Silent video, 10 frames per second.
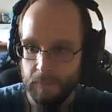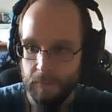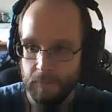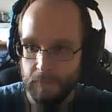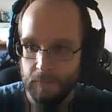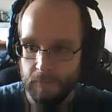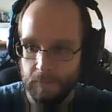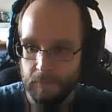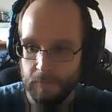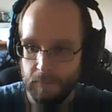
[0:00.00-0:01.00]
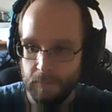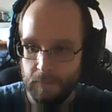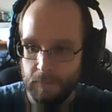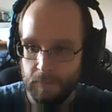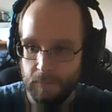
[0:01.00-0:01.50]

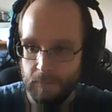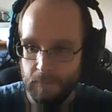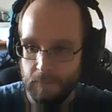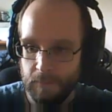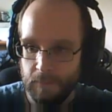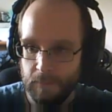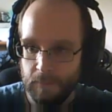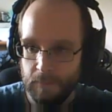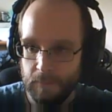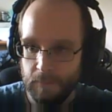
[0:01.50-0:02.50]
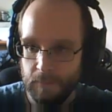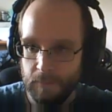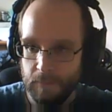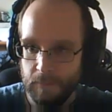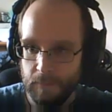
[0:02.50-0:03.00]

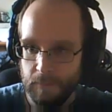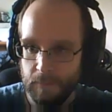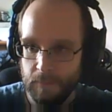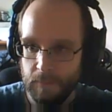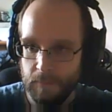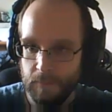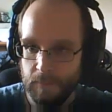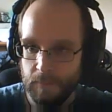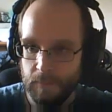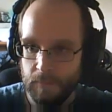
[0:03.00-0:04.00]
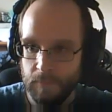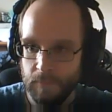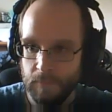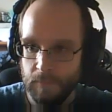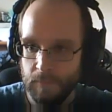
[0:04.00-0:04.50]

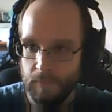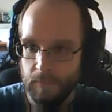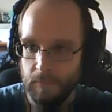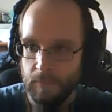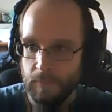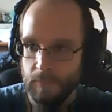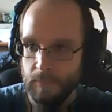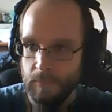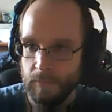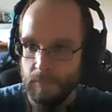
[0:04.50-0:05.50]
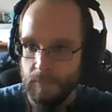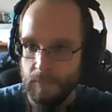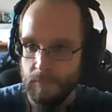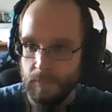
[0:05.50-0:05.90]
This person isn't speaking.